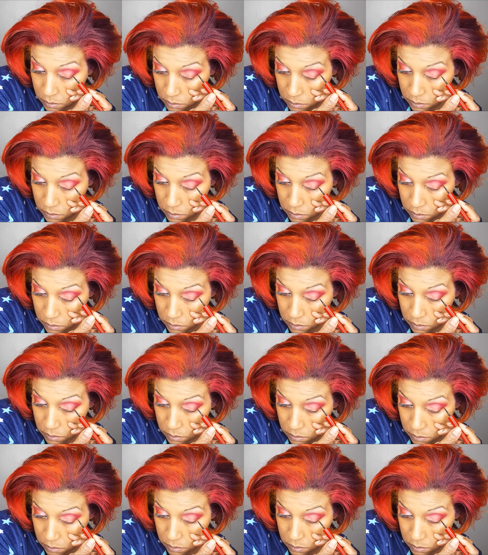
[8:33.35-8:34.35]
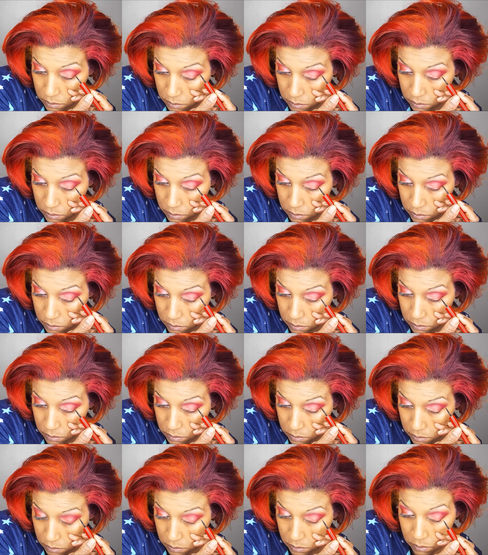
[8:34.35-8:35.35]

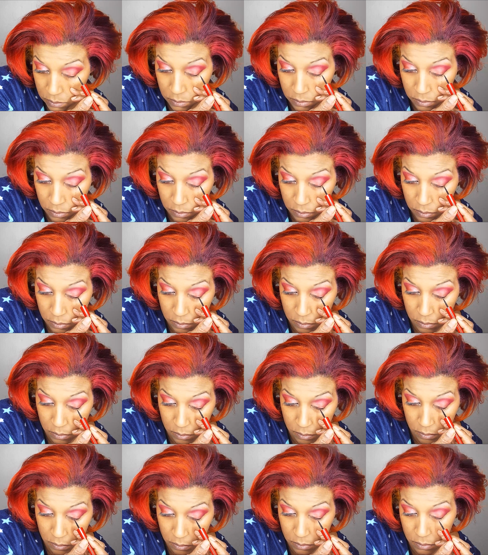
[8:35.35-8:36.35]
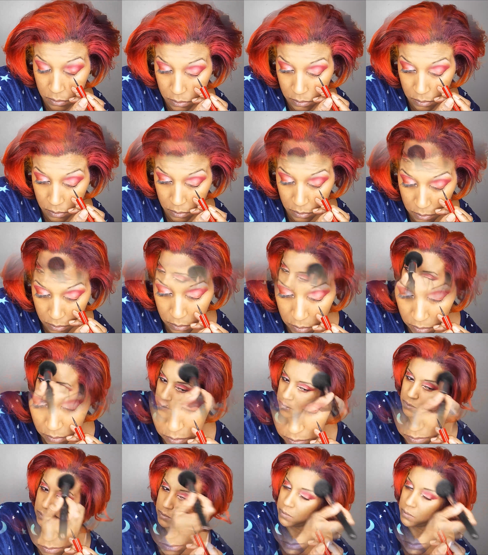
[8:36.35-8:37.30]
(no one is talking)